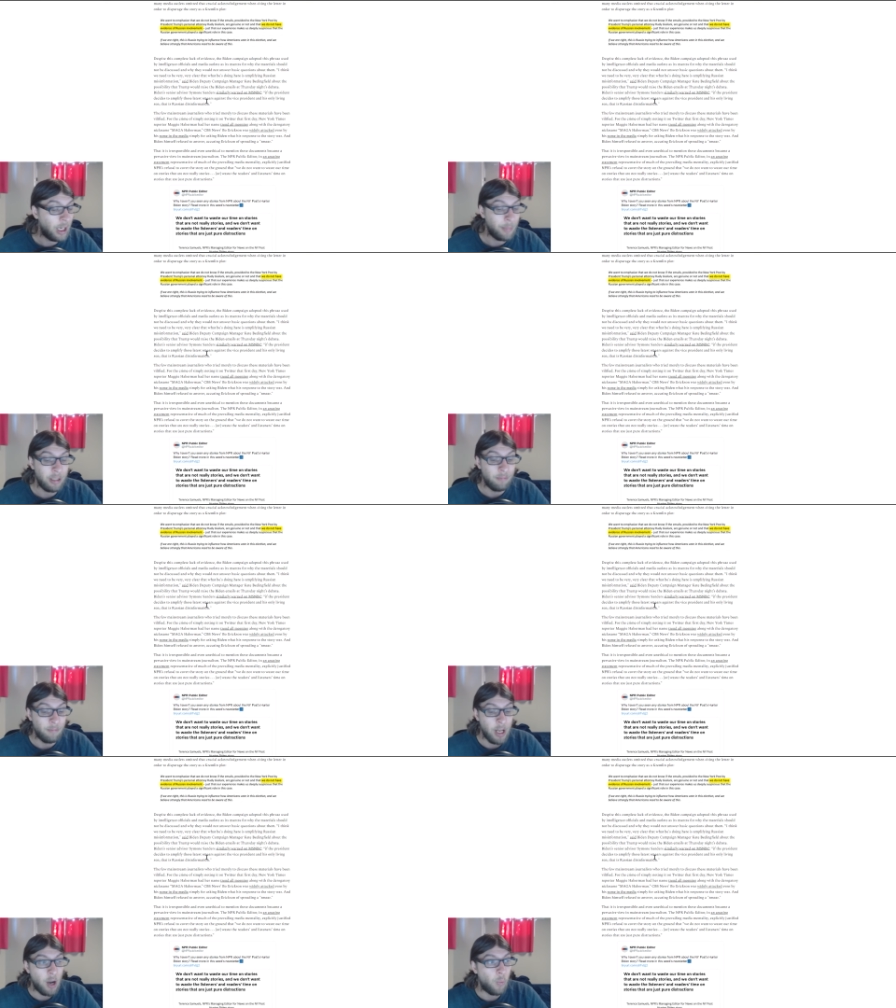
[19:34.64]
I
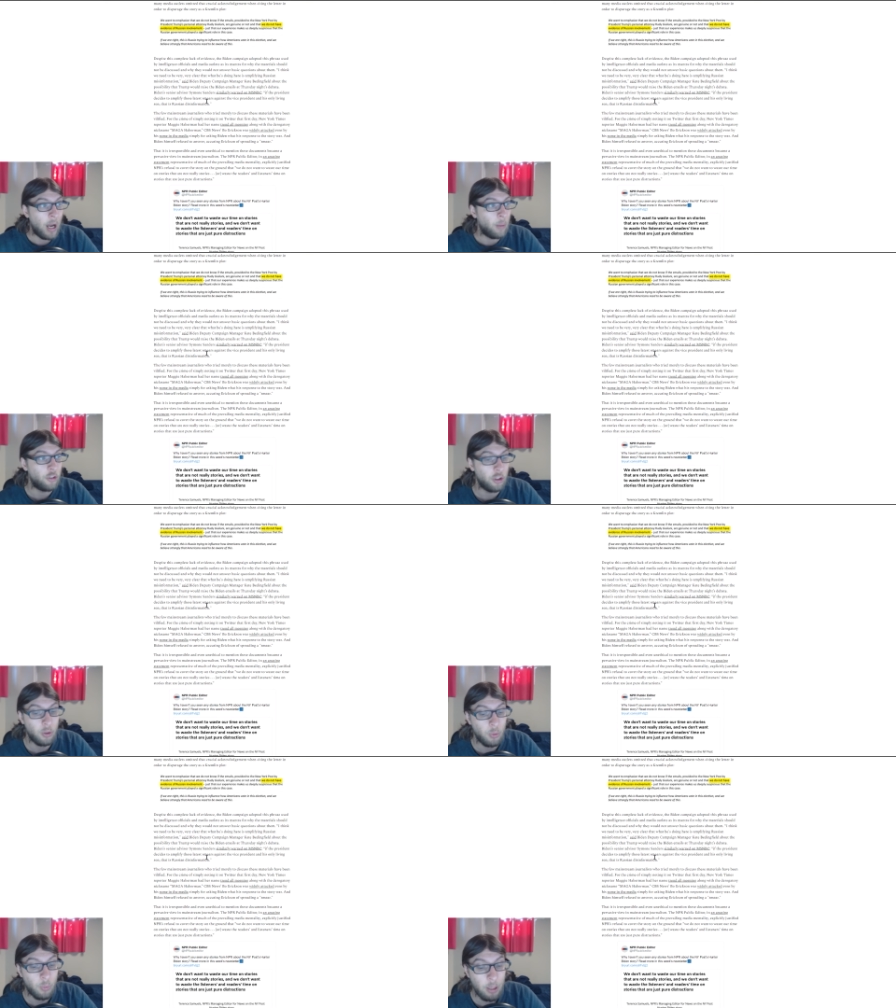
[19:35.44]
mean, yeah, why would
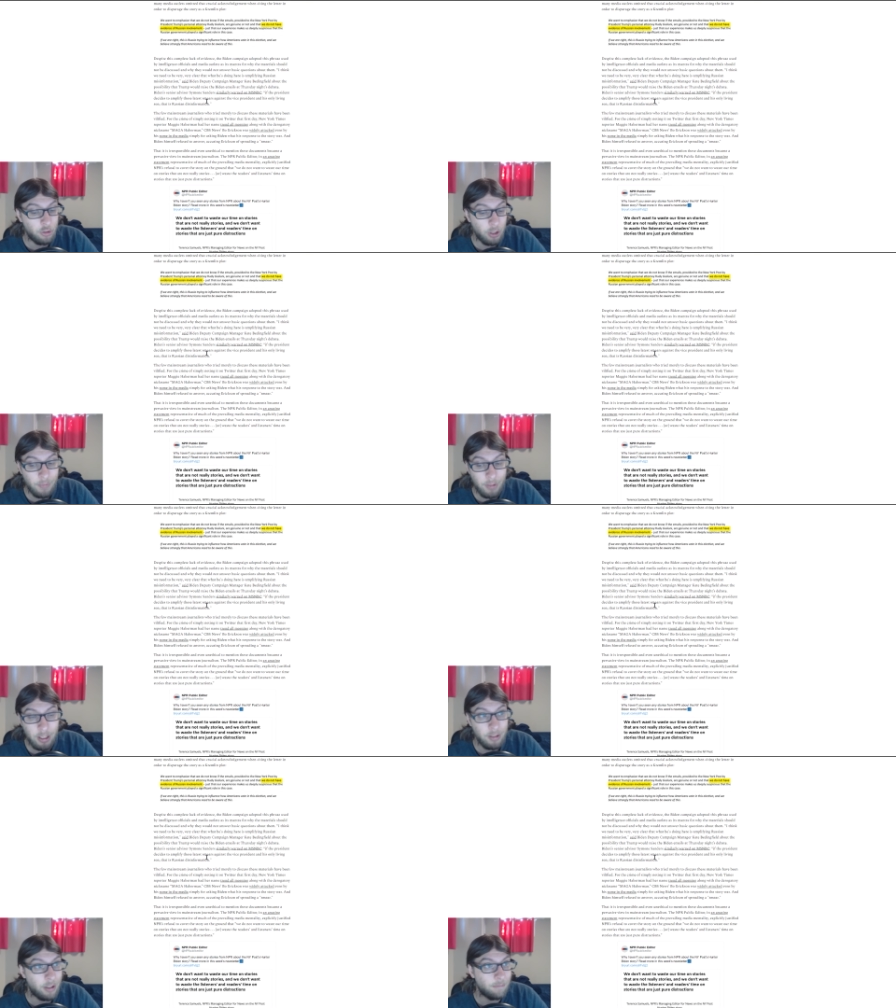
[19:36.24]
you have
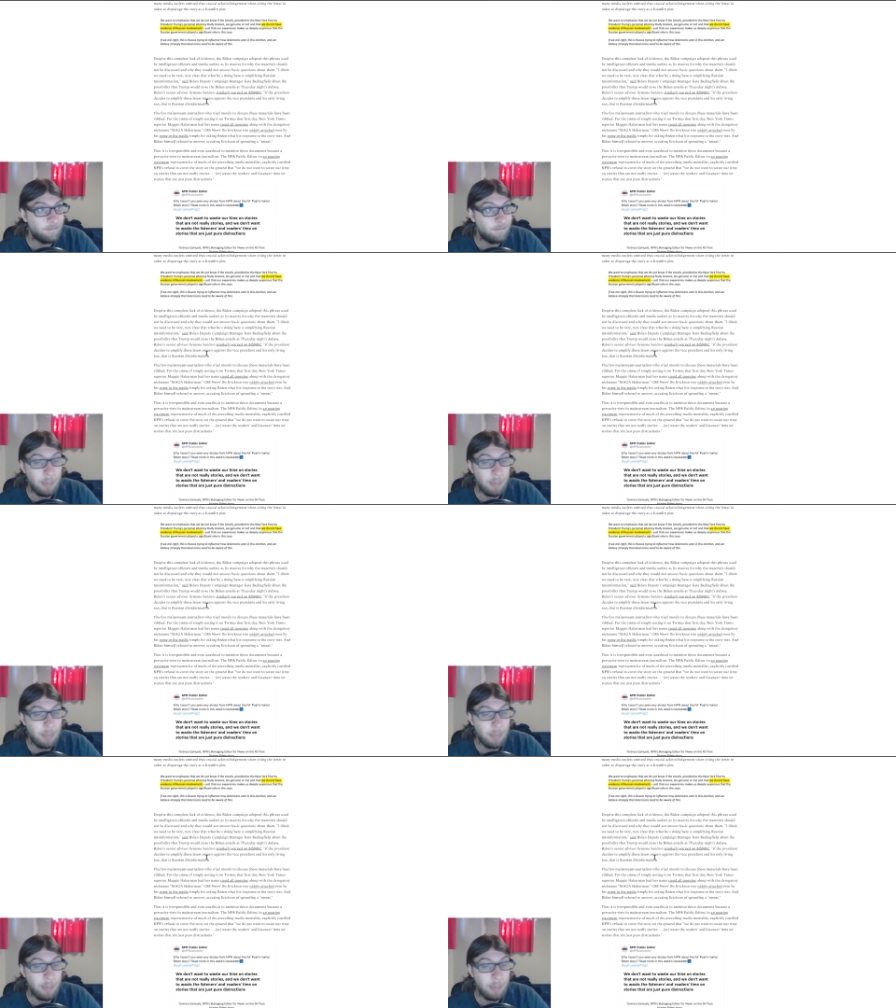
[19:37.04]
that in there?